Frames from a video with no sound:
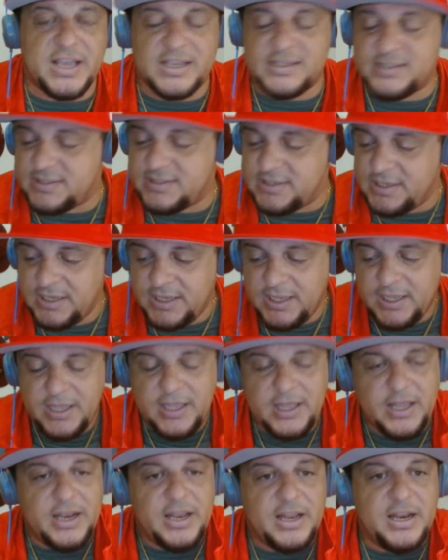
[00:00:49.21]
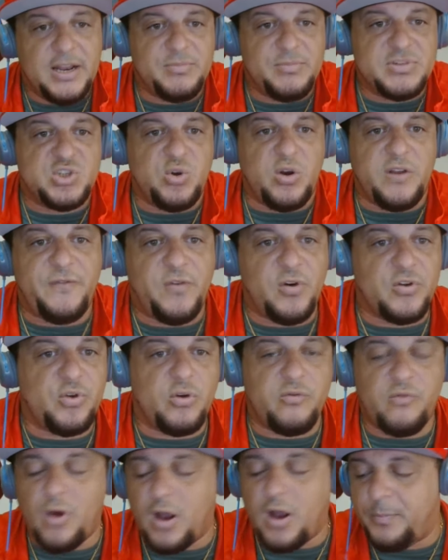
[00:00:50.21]
Yes, the number 24th
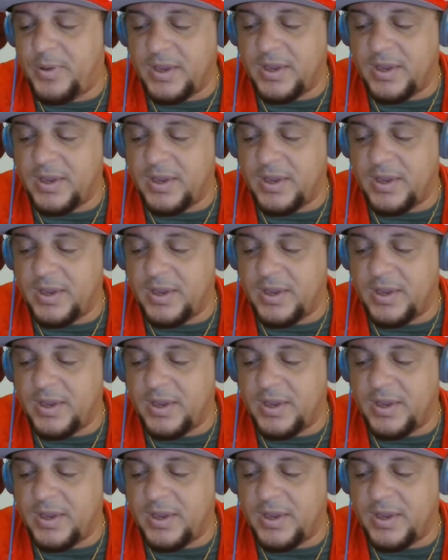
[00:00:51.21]
overall